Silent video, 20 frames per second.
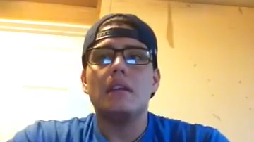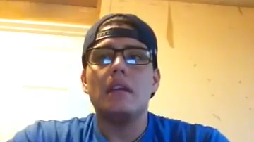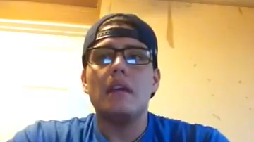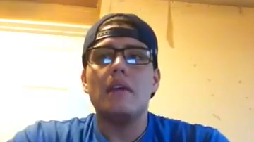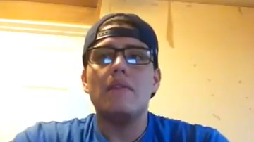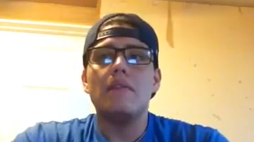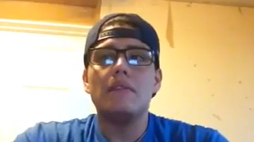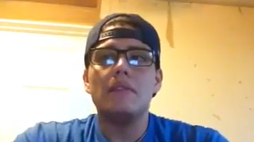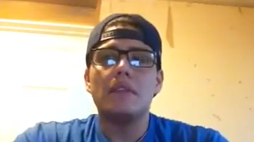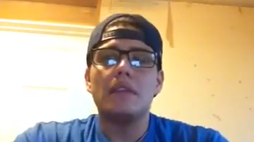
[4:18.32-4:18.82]

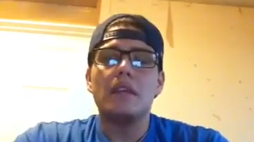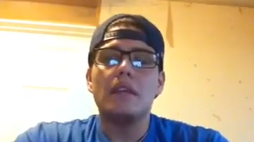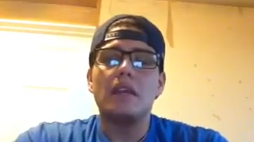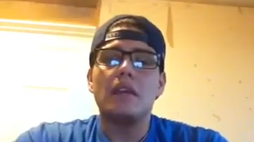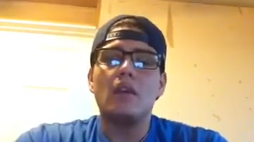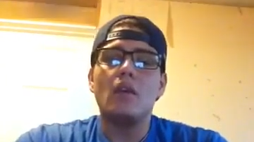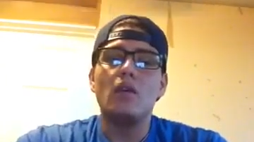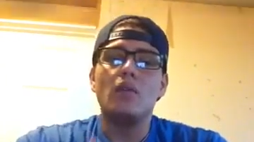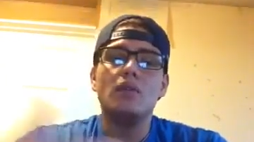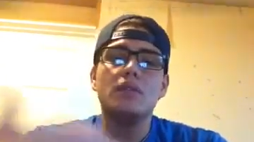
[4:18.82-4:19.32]
everything
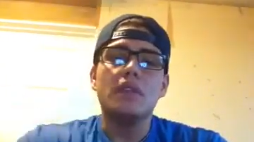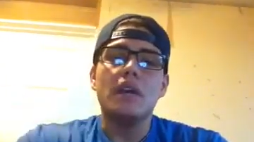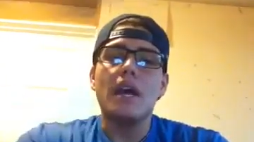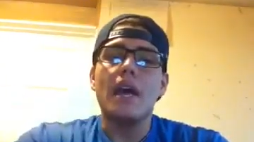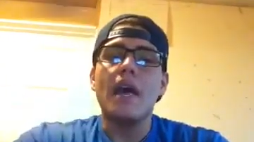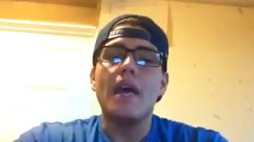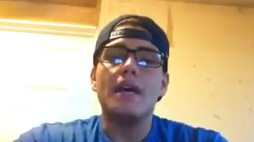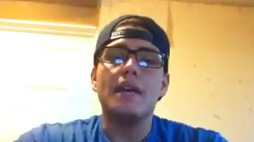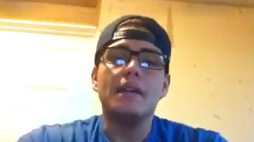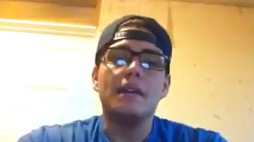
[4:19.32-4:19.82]
goes
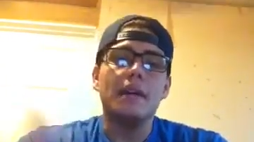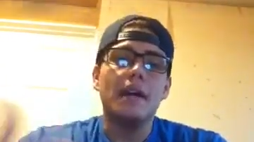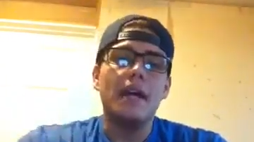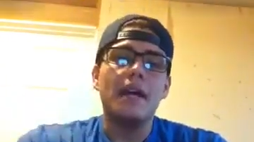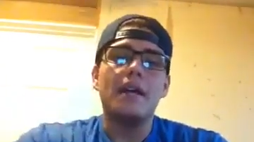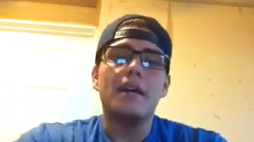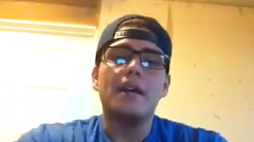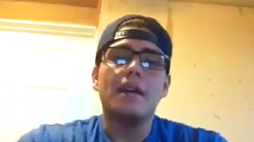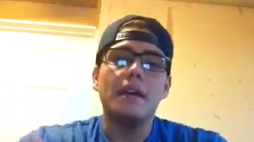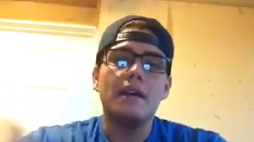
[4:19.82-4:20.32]
ahead,
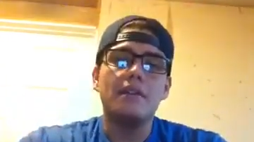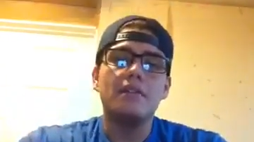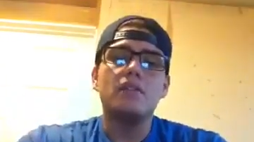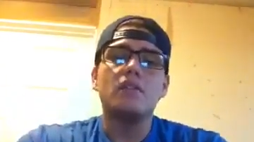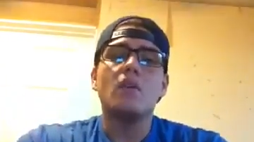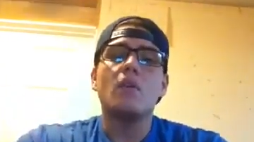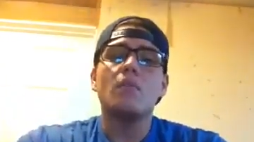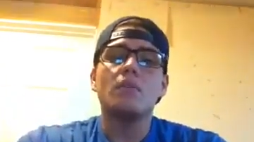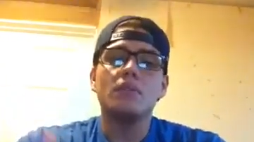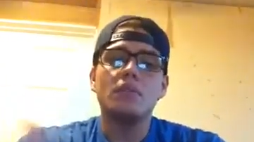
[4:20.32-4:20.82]

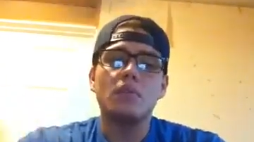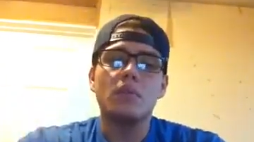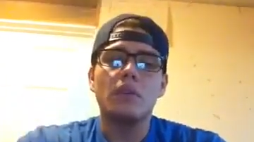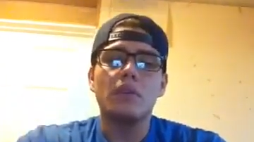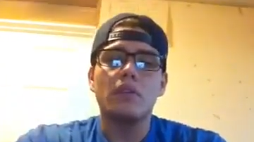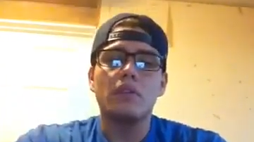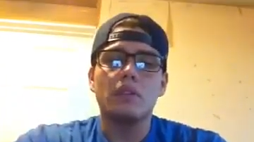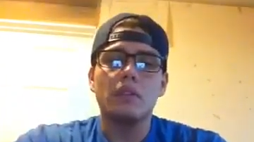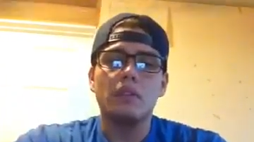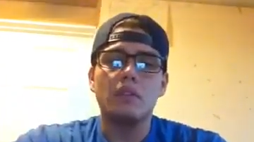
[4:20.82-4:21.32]
so much
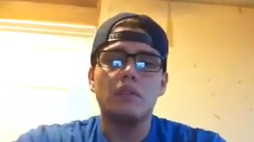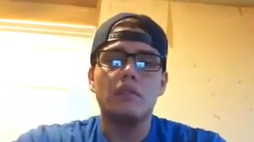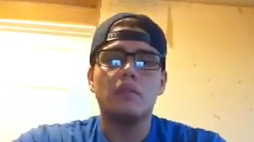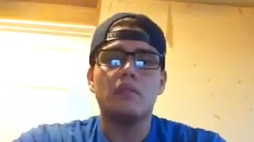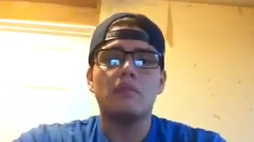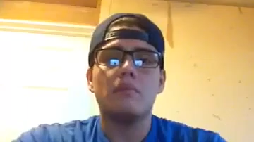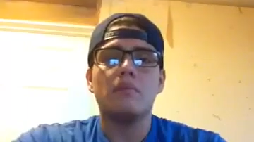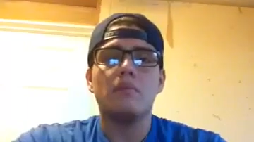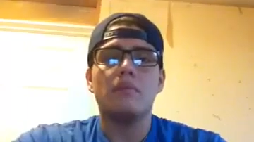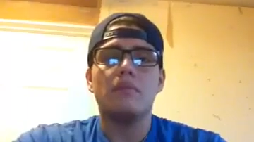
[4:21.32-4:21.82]
quicker than
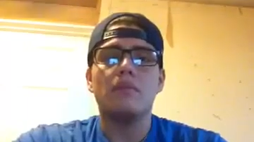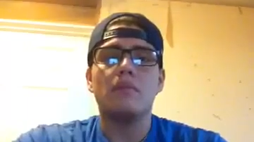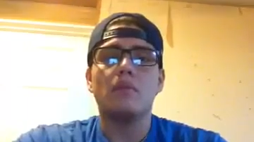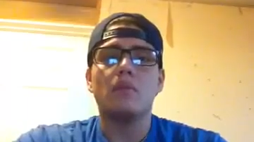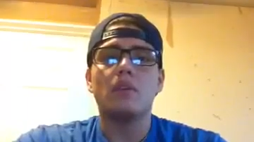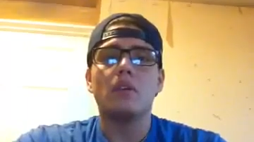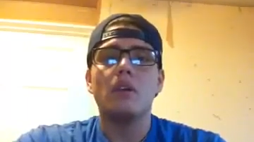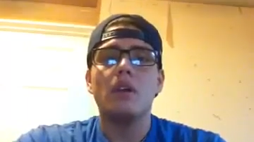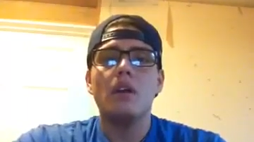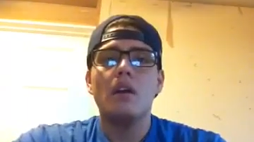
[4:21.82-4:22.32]

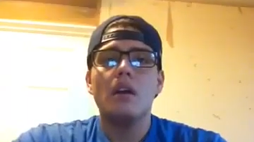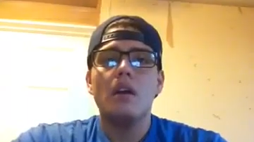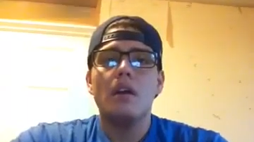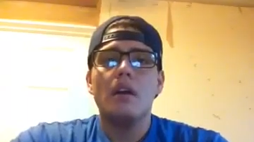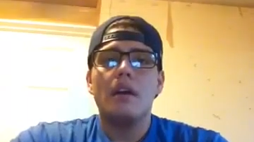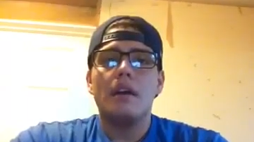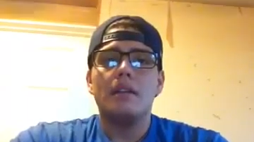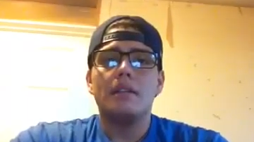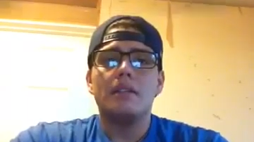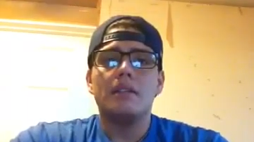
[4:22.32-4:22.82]
before.
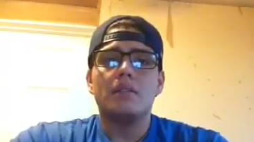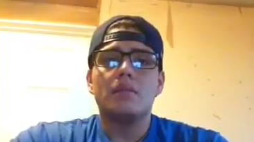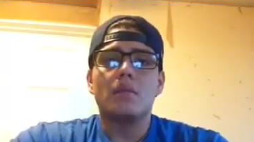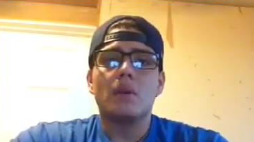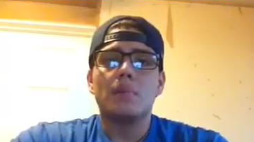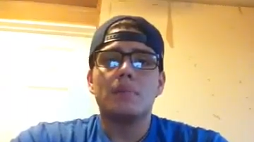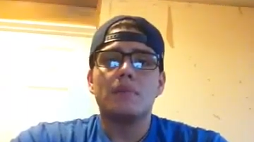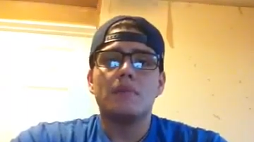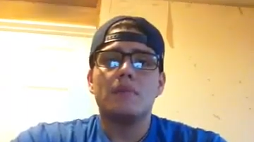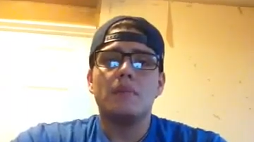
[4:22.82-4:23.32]
And it's
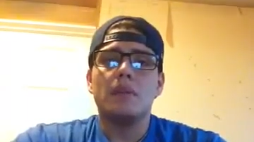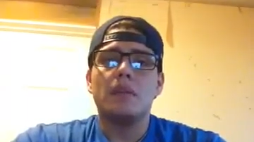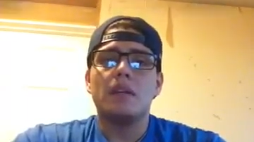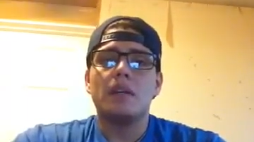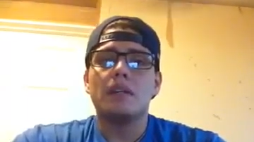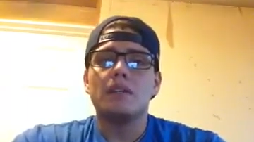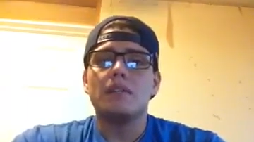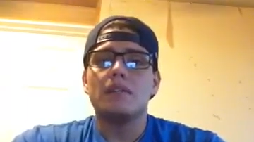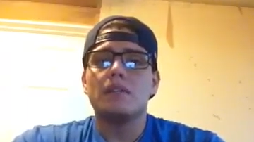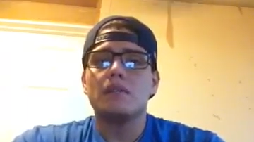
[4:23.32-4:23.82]
disruptive
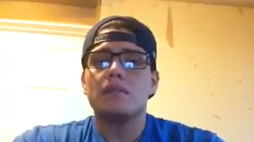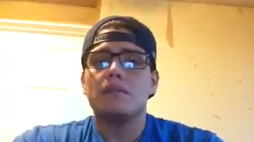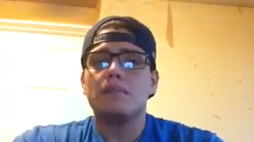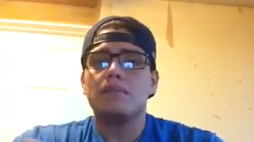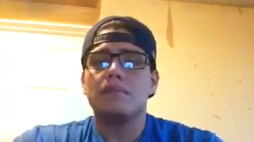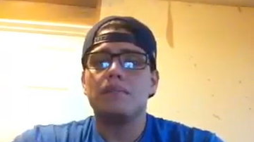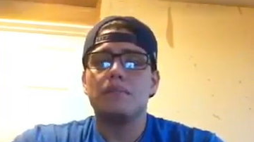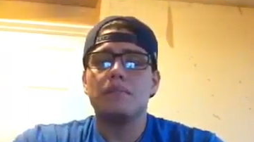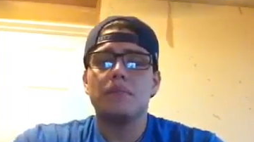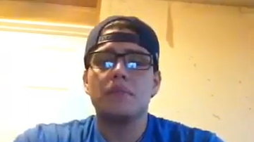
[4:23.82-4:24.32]
because
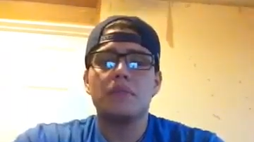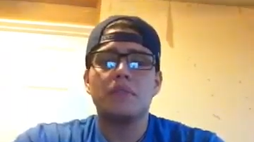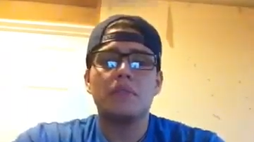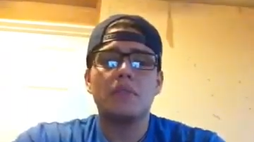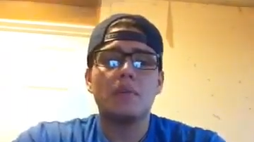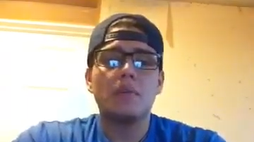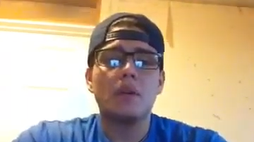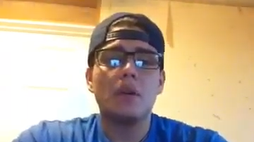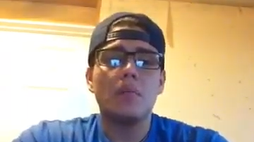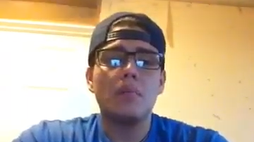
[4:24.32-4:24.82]

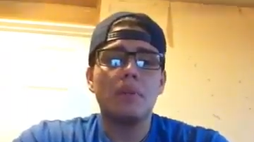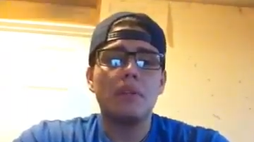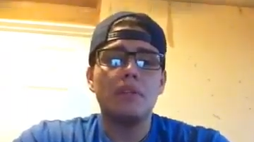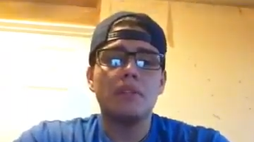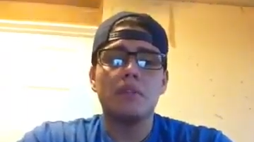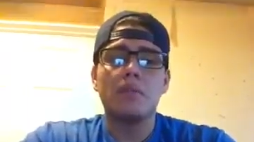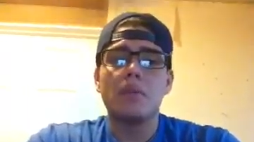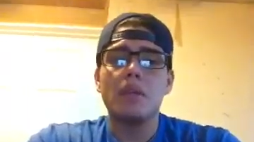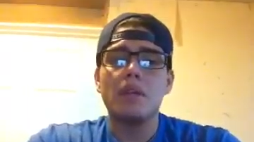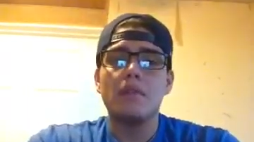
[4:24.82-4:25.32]
some
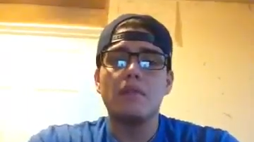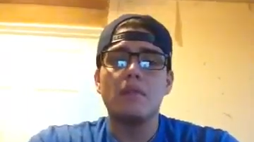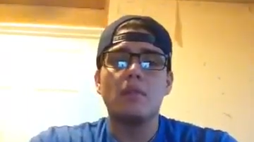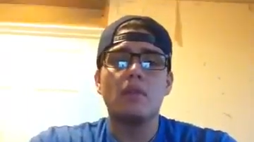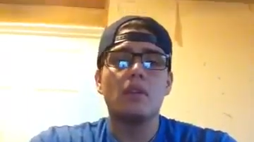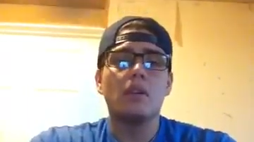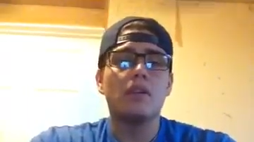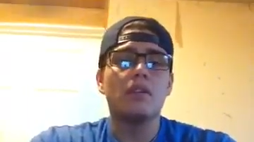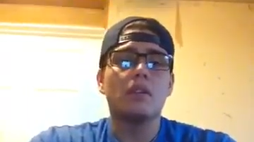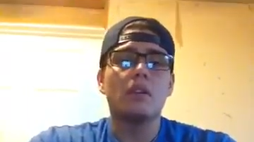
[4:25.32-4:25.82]
companies are ready
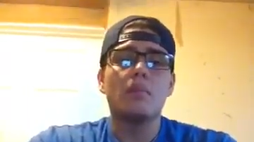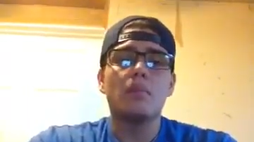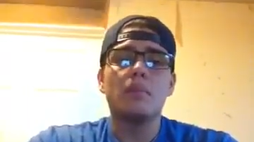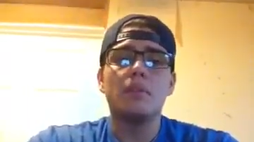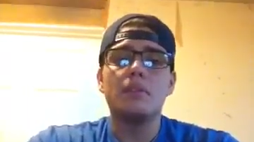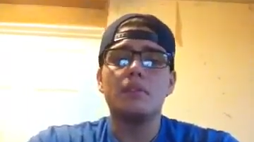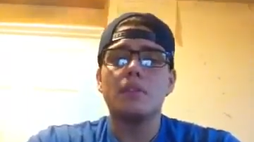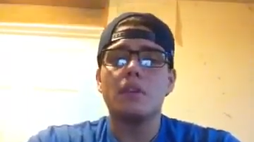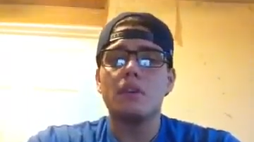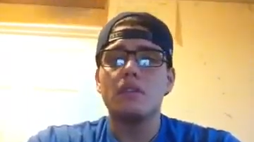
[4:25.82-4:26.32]
for it, other
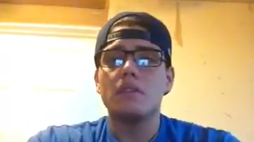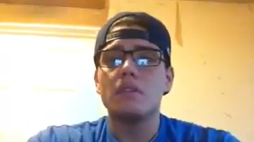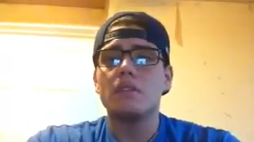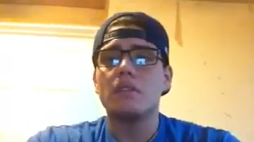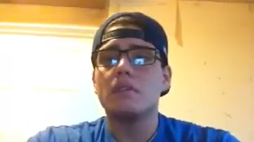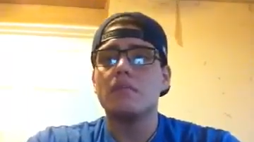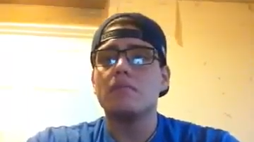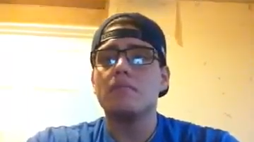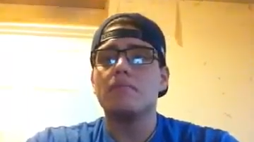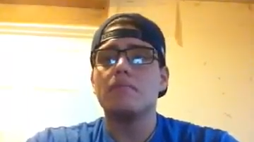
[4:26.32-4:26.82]
companies aren't.
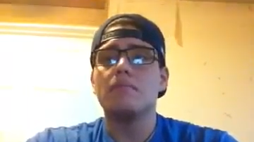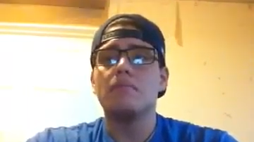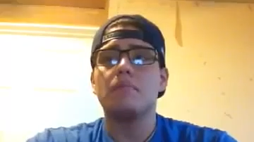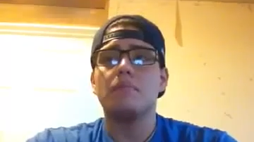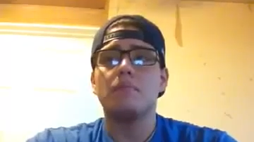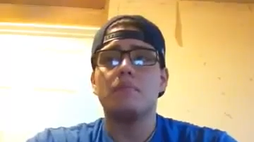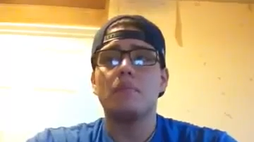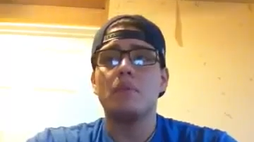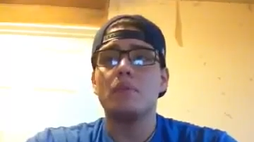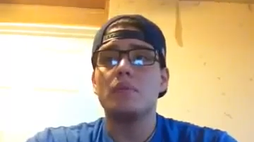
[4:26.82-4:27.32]

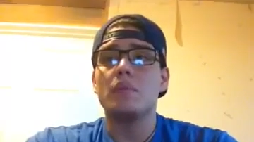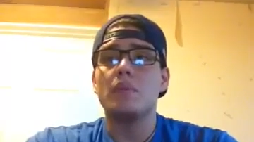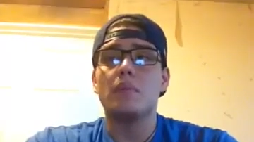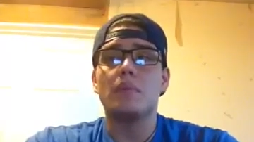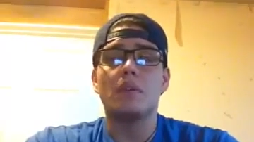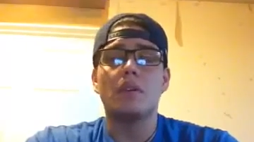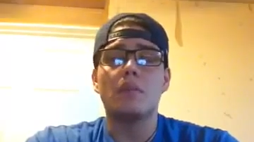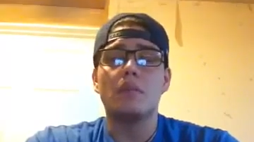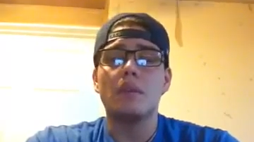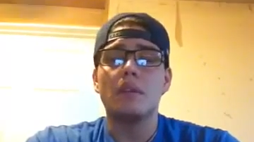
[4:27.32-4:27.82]
Most
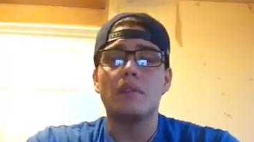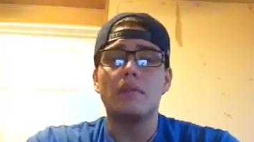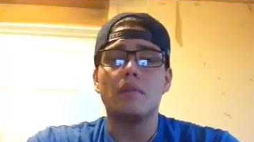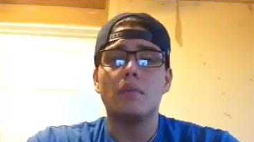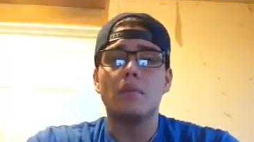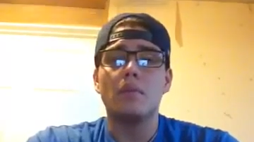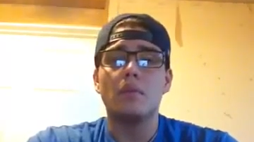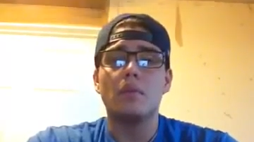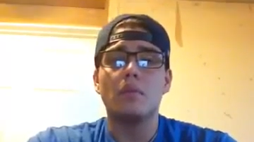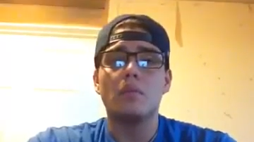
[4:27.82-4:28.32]
people aren't ready
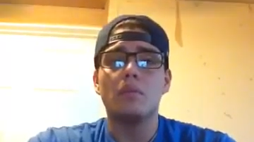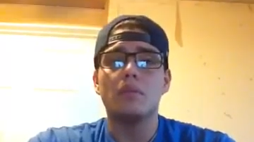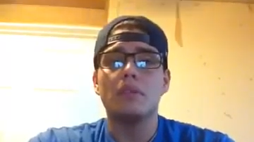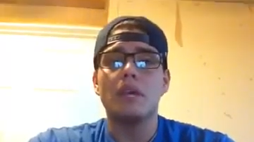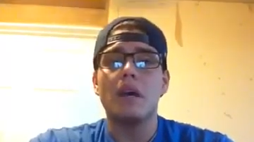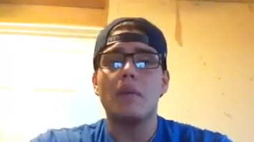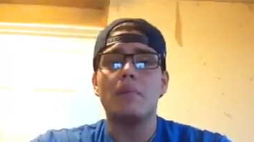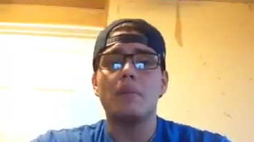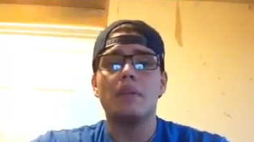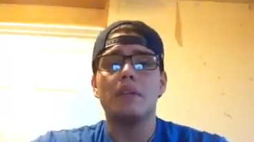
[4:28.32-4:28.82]
for what's
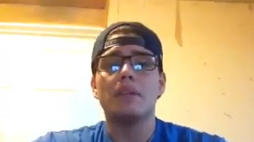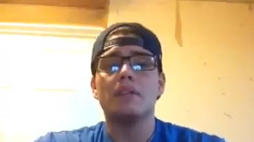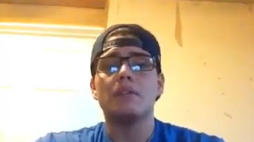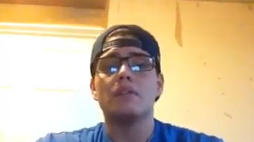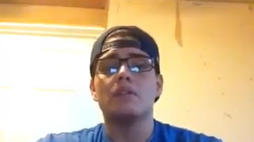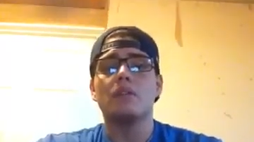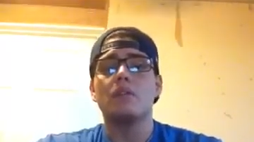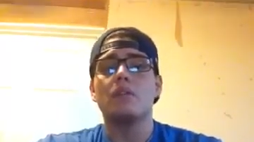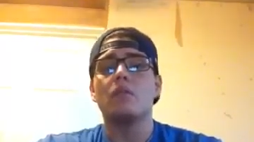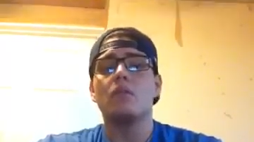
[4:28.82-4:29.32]
happening, and
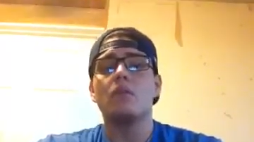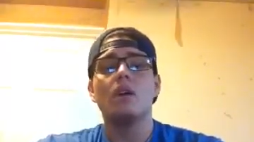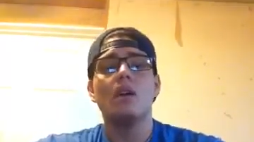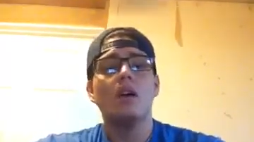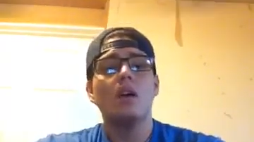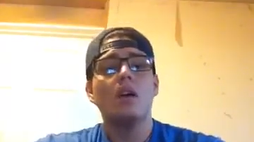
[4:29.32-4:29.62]
so